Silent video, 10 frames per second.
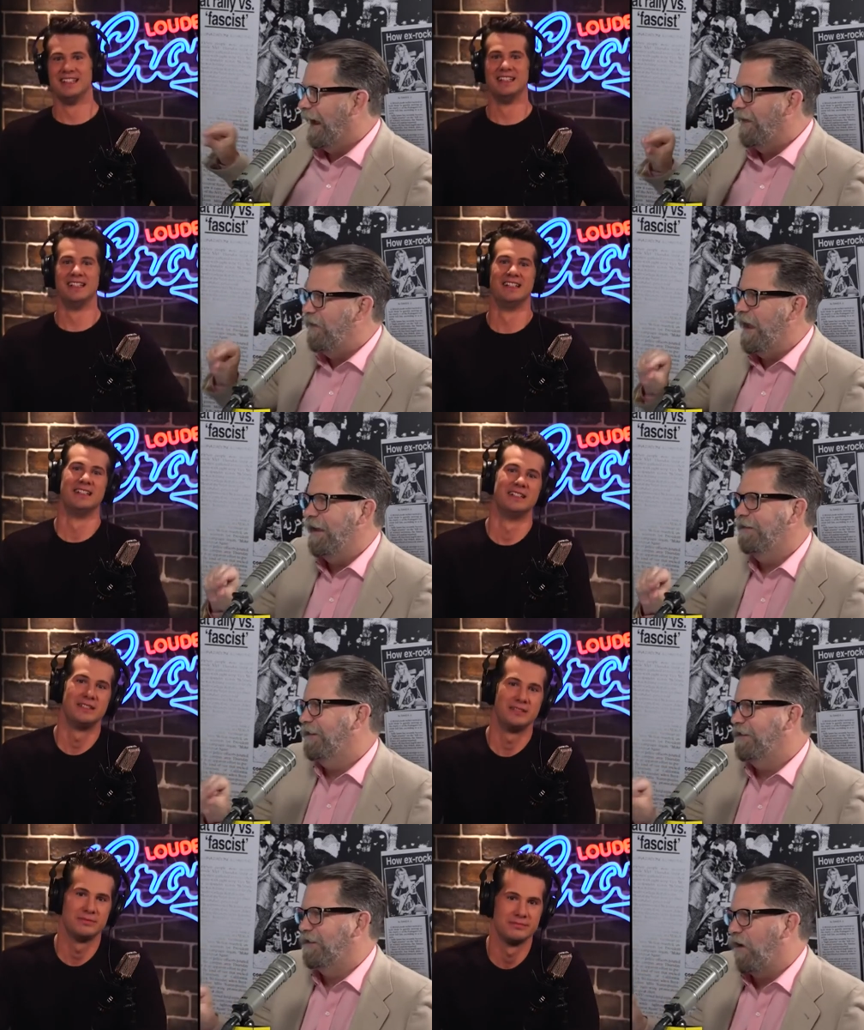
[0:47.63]
Speaker 1: and
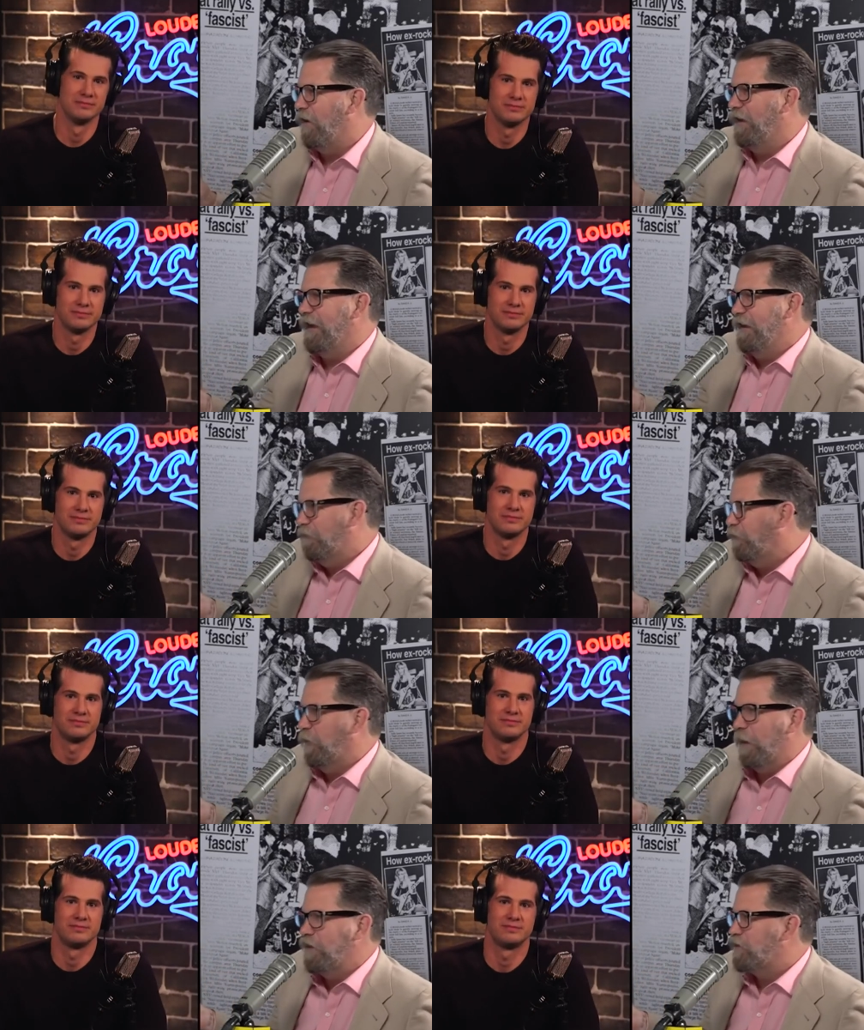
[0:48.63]
then, are they
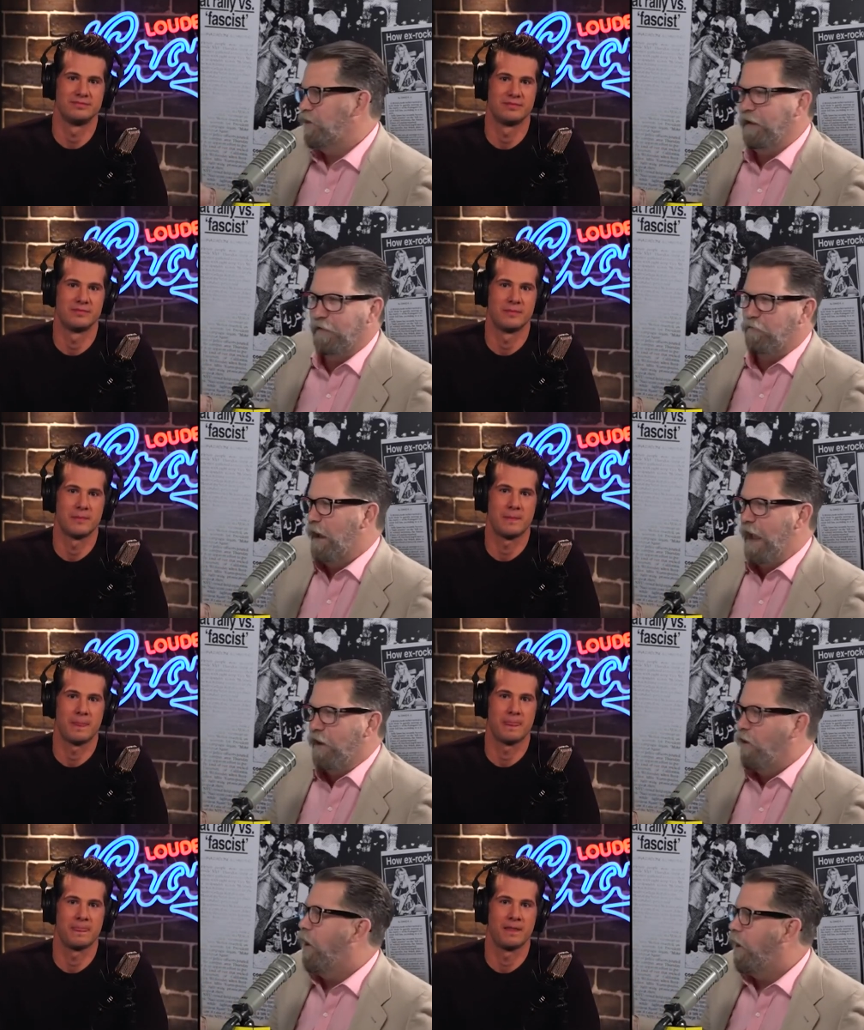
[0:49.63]
influential r-
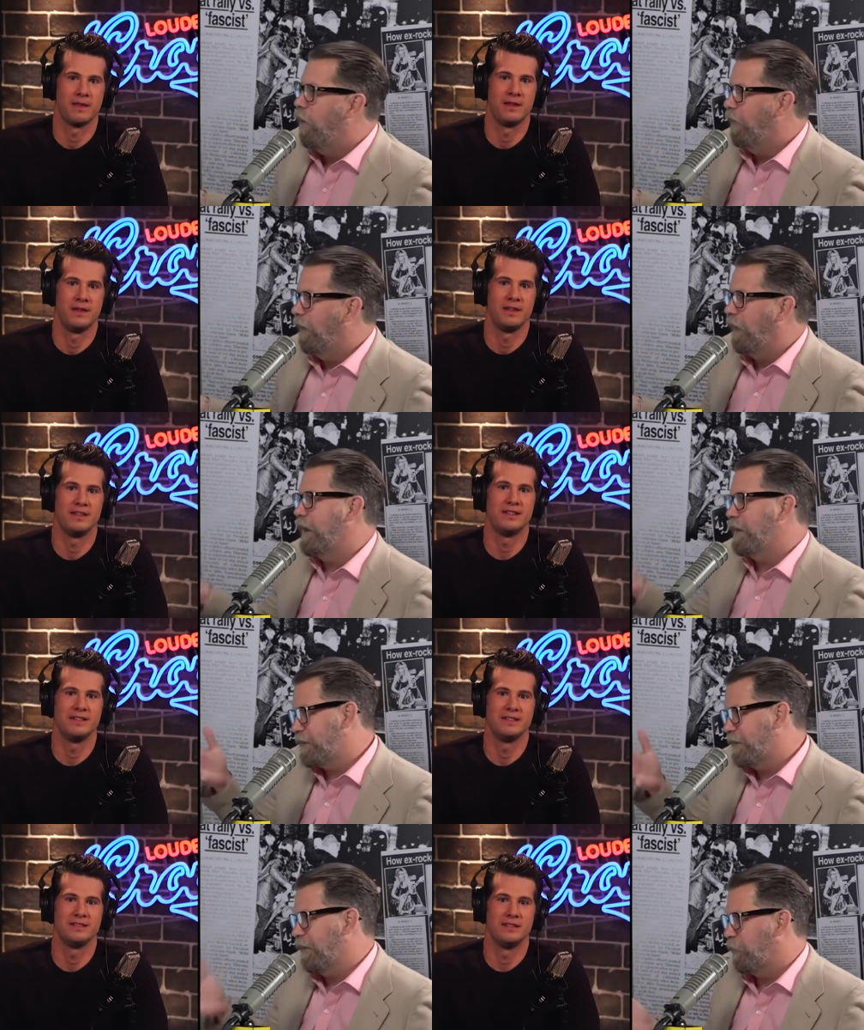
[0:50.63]
at all?
Speaker 2: And
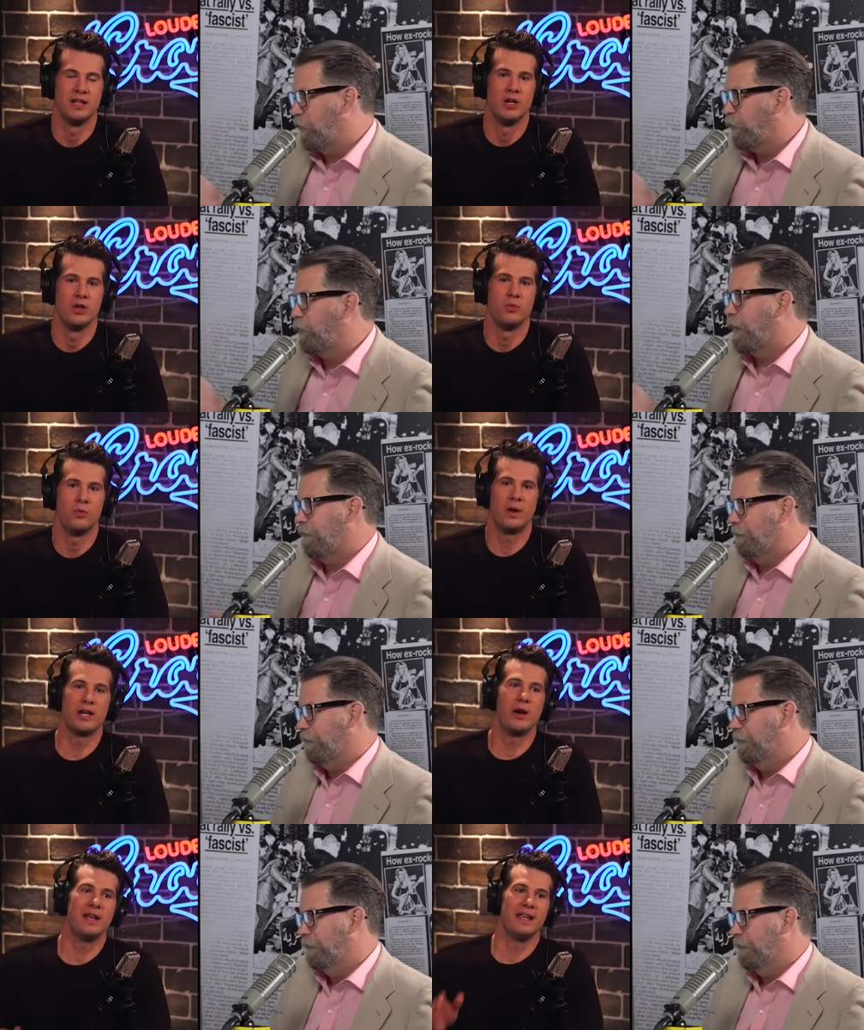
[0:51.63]
that's number three. Well,
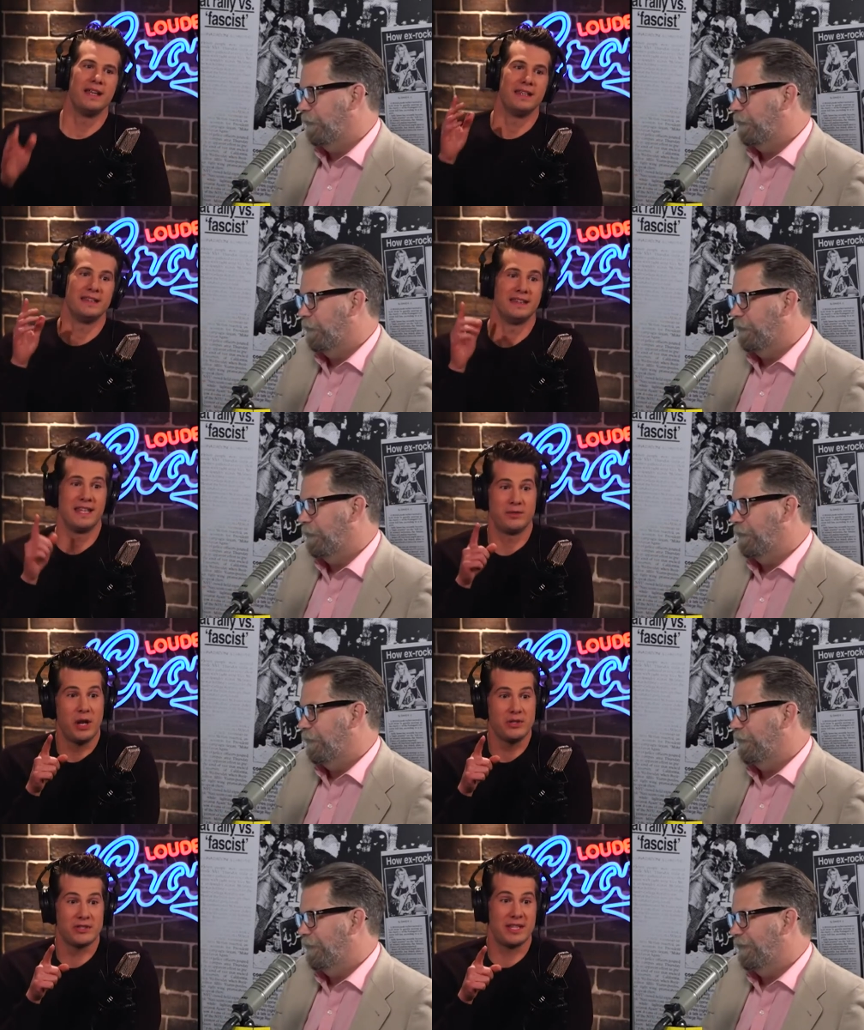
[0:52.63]
you know what? Followers. This
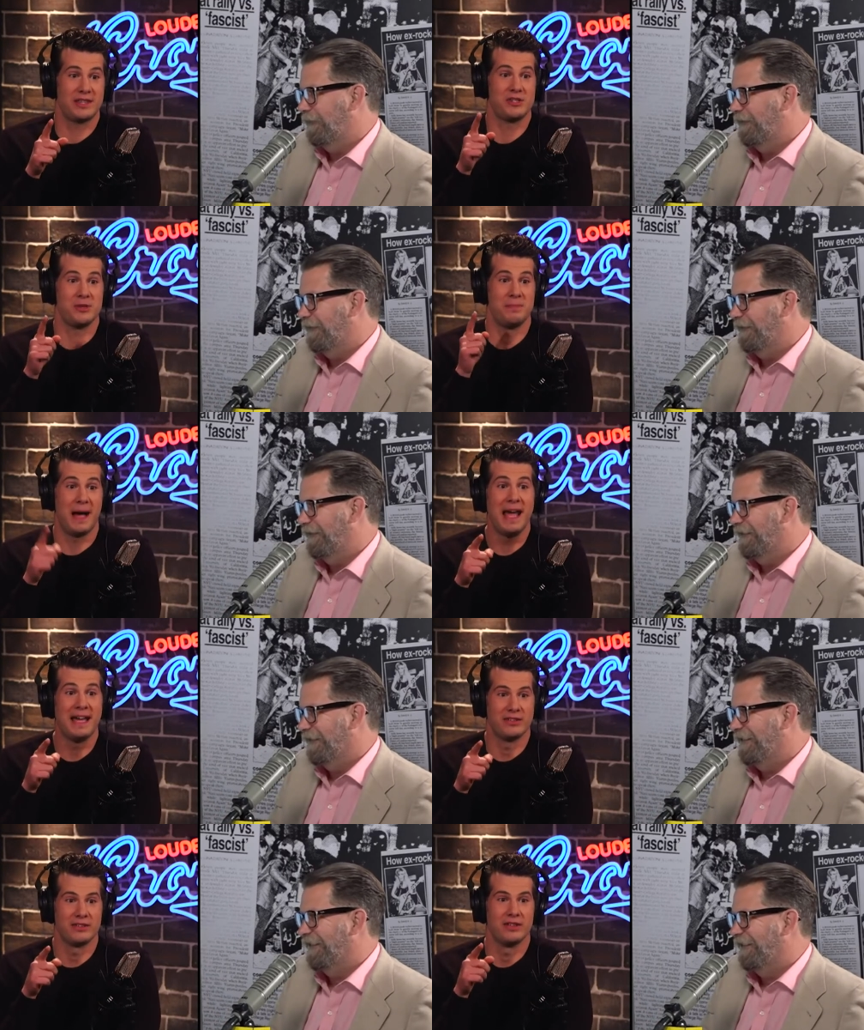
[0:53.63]
would also say that there's a
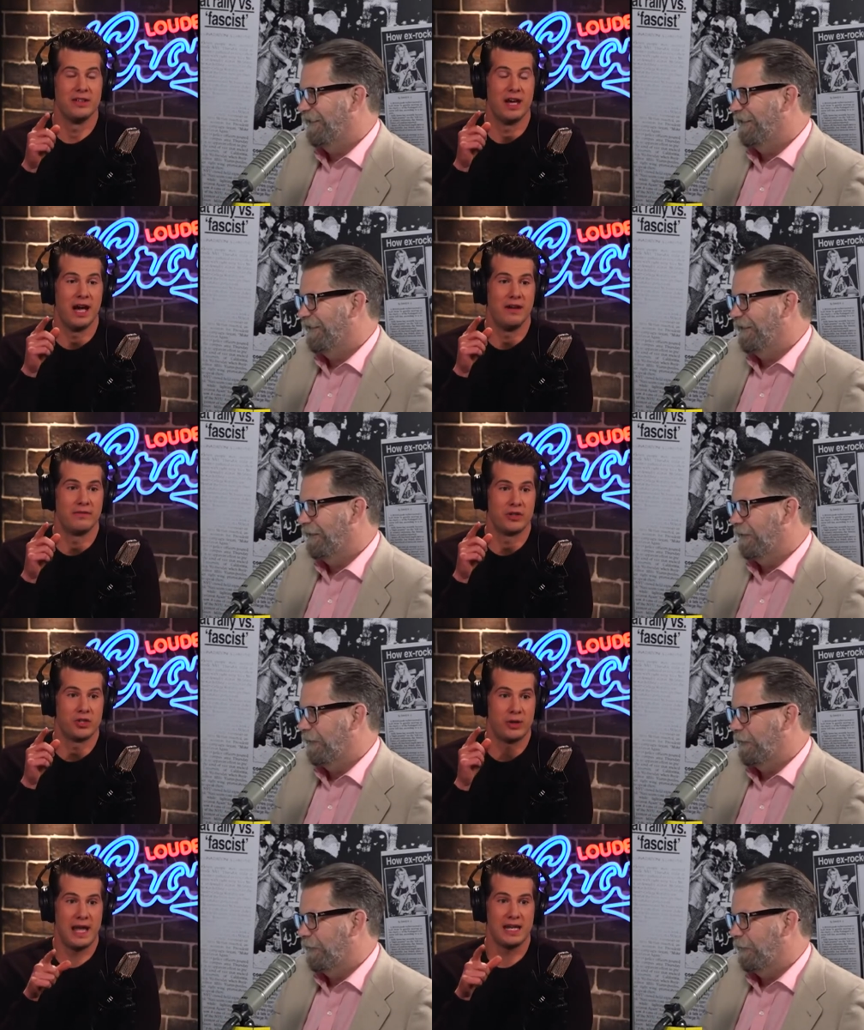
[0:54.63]
bias uh, for
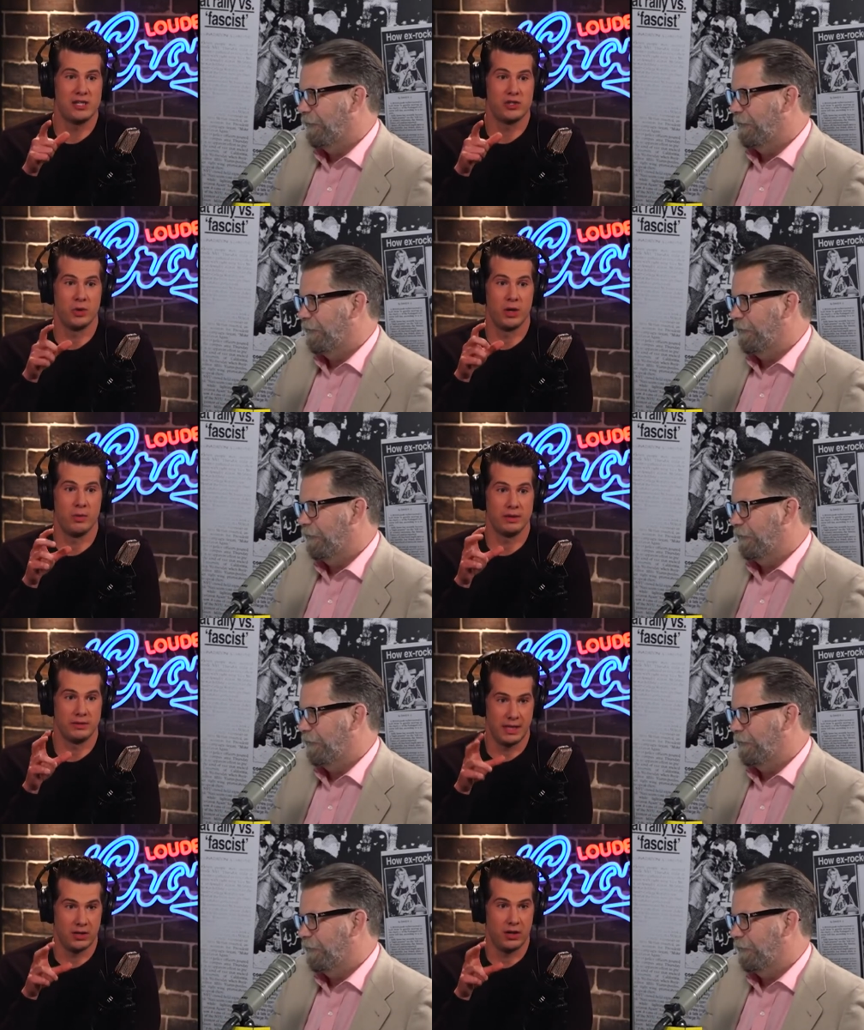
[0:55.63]
trannies who are
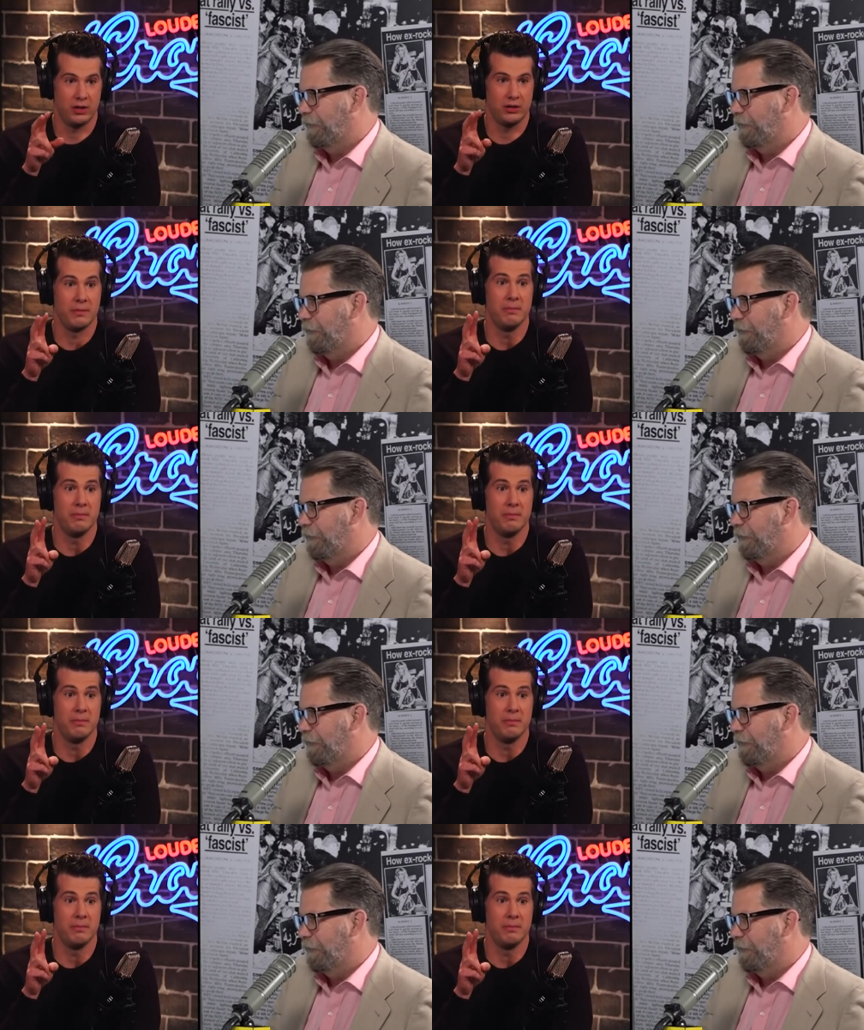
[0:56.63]
what they call